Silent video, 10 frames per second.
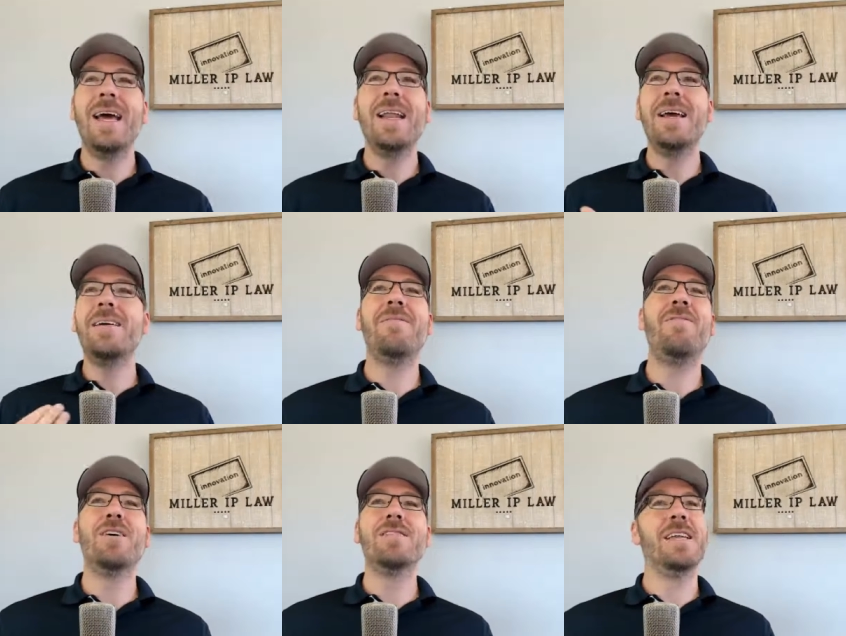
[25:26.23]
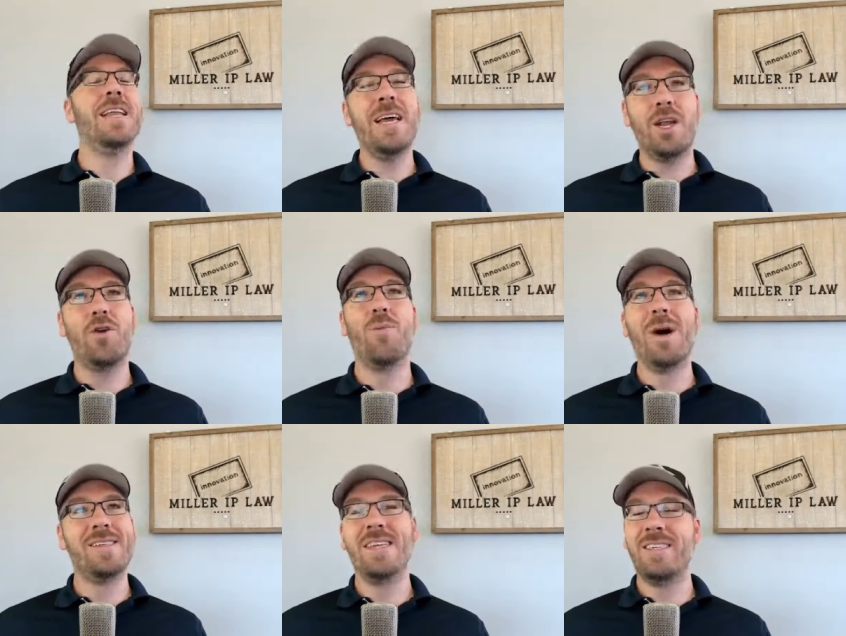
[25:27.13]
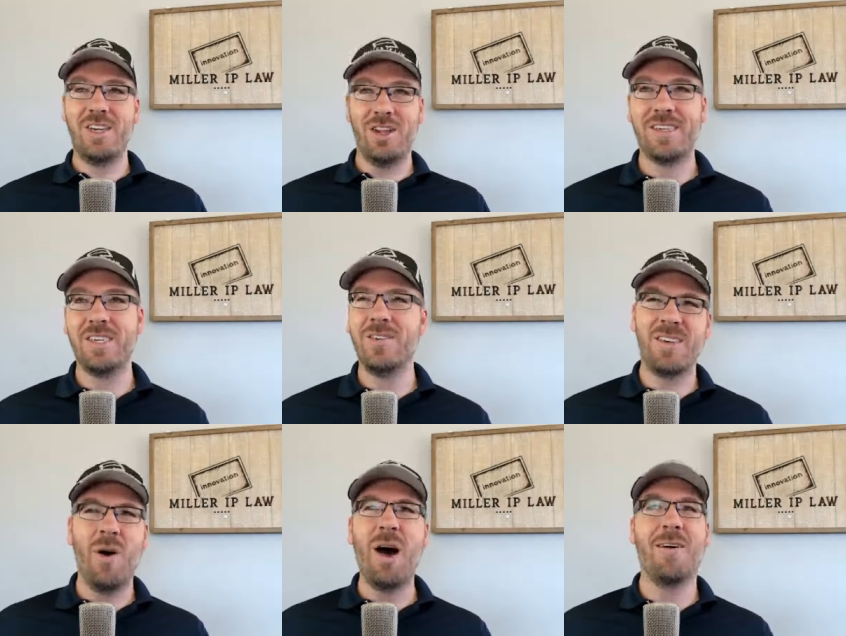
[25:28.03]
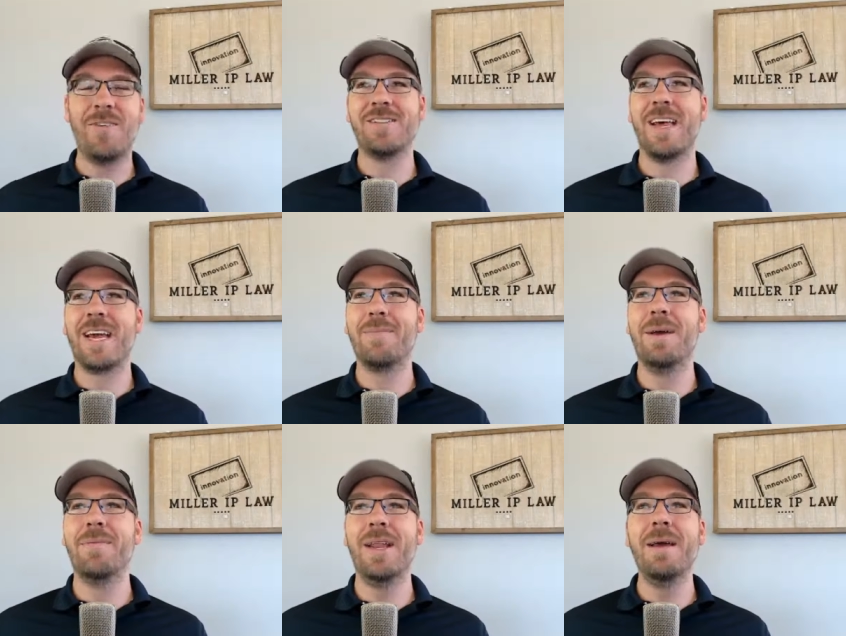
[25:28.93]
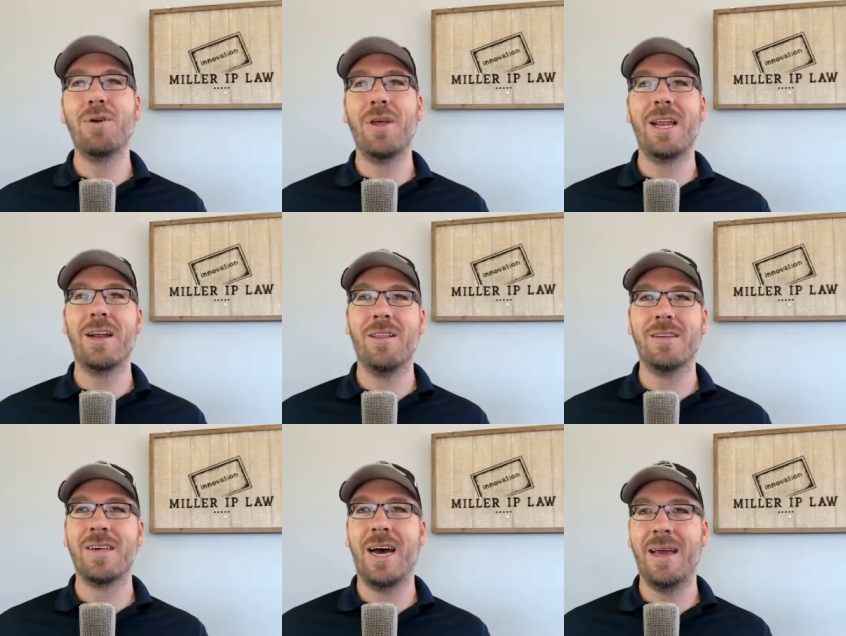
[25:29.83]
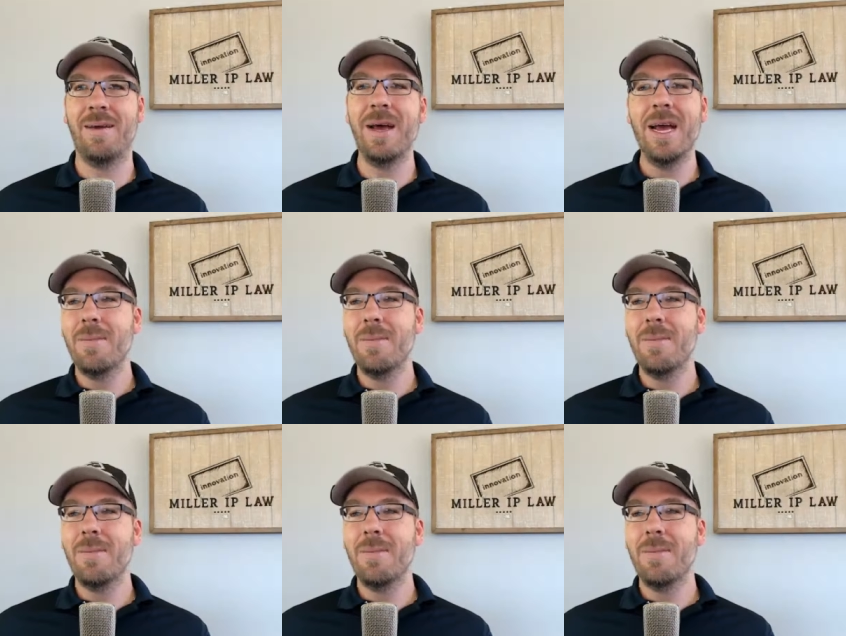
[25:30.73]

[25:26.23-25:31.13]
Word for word: and it, it feels in, you know in one sense you listen to well, it feels like I'm being manipulated all the time,